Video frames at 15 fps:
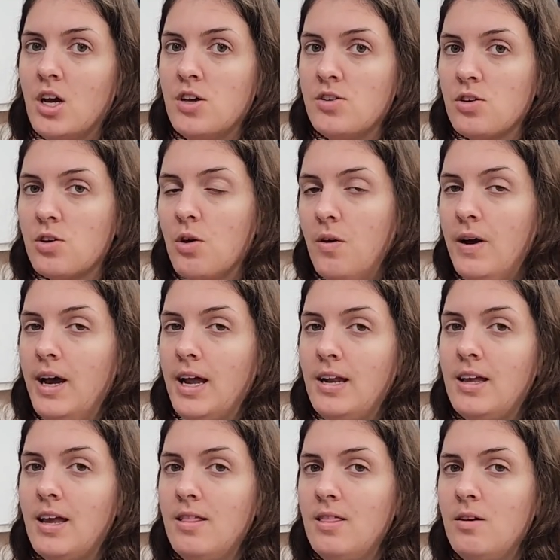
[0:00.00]
So go
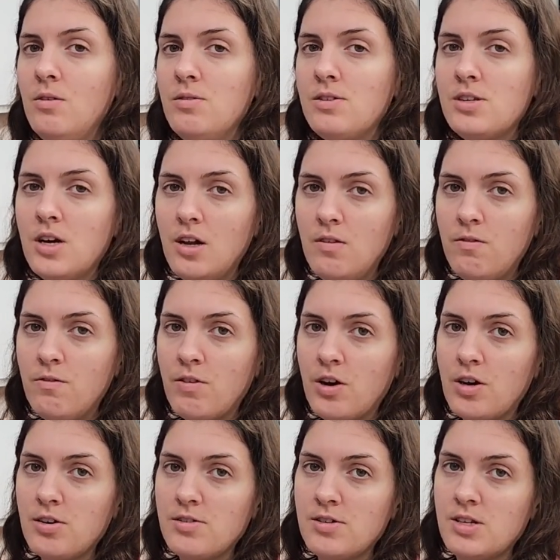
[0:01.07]
ahead, get those done
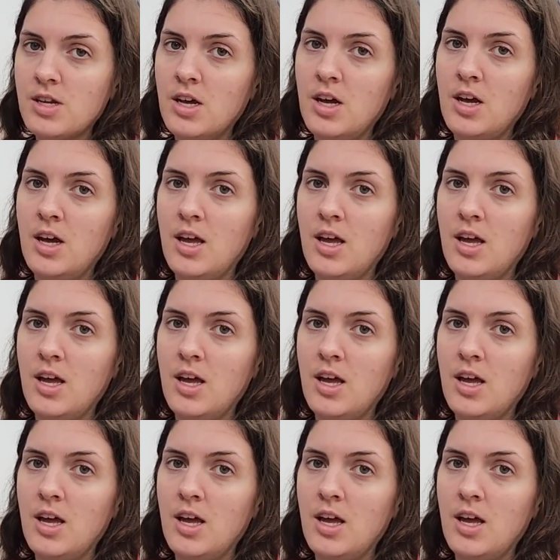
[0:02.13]
first